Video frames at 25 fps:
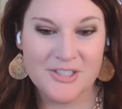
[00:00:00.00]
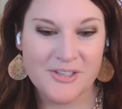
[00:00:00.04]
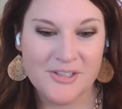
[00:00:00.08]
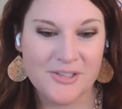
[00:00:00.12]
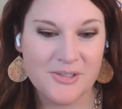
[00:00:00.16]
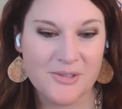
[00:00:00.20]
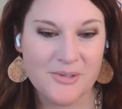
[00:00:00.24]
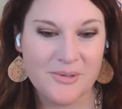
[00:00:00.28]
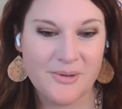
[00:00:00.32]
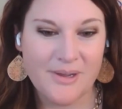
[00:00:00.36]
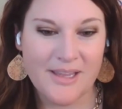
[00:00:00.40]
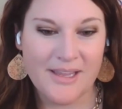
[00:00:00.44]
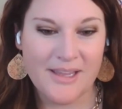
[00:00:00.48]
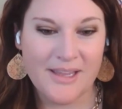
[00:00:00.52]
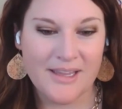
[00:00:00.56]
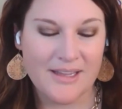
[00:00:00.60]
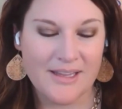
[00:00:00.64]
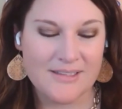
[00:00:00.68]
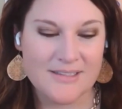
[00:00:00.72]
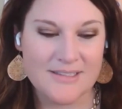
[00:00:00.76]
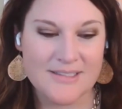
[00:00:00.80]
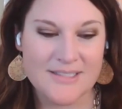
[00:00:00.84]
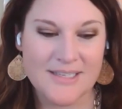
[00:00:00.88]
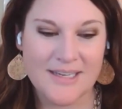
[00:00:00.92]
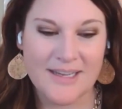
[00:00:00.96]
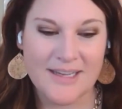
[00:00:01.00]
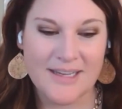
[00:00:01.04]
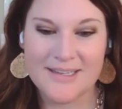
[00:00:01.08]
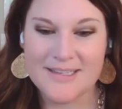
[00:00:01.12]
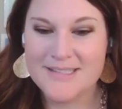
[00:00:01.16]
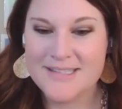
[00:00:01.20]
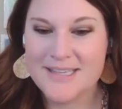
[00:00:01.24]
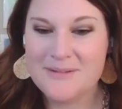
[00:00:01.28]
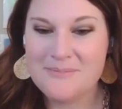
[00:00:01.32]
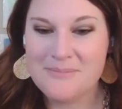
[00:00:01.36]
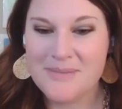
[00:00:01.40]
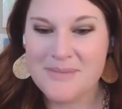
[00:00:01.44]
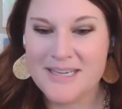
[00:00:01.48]
you and
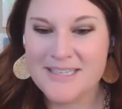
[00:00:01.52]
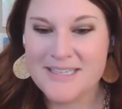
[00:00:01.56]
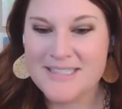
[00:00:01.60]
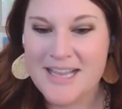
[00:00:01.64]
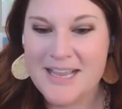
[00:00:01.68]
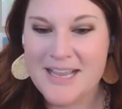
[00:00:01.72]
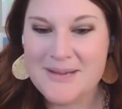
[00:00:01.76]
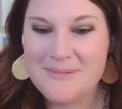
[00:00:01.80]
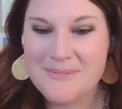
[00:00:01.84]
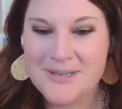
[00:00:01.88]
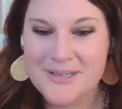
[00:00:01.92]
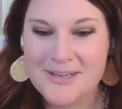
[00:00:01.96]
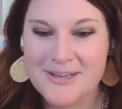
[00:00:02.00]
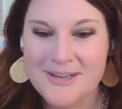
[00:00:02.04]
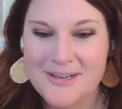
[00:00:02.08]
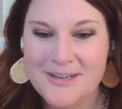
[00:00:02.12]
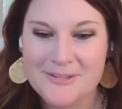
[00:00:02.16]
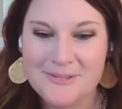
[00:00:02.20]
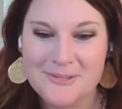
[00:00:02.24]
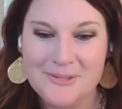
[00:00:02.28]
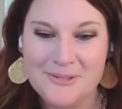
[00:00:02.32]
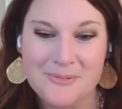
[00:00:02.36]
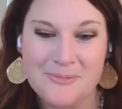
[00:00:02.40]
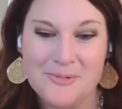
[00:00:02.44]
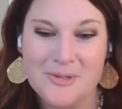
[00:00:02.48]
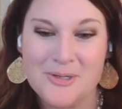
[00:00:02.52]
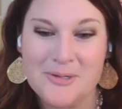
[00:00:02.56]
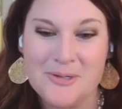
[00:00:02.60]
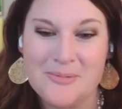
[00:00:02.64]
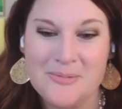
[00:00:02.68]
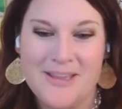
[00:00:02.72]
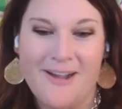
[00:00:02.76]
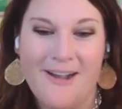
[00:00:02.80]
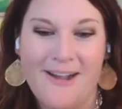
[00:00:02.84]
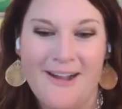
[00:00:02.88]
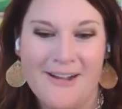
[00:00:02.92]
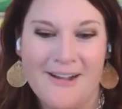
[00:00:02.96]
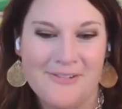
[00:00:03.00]
set my timer, and then we'll
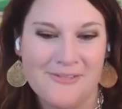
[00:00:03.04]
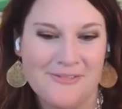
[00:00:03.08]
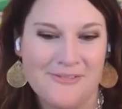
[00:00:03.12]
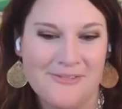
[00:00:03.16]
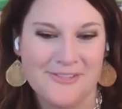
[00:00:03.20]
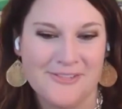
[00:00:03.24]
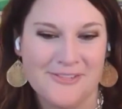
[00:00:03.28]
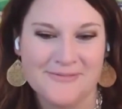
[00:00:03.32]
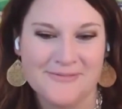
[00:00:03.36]
be off.